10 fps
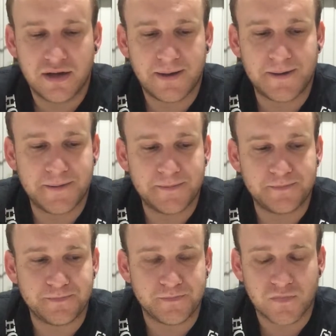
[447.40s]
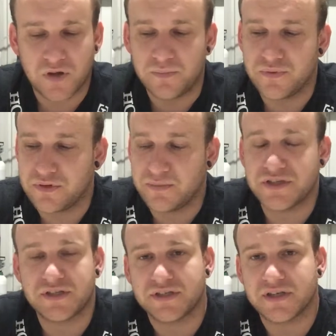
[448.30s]
I'm pretty
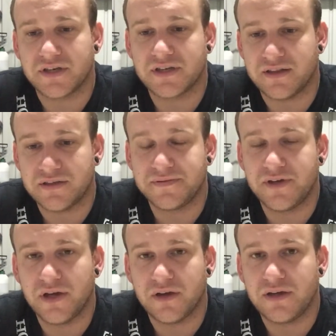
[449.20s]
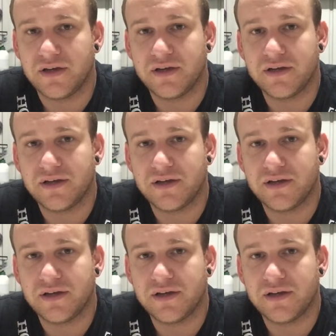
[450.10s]
much just going to cut this video here,